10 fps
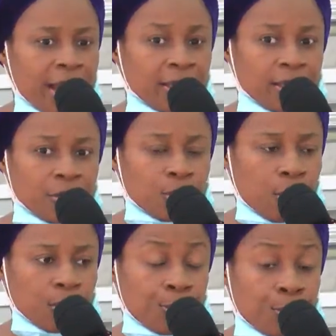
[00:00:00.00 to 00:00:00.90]
and
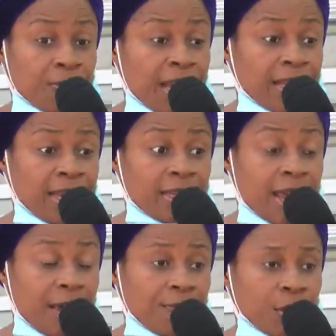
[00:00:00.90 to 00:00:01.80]
God provided
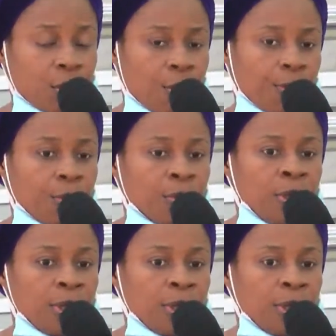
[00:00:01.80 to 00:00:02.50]
every kobo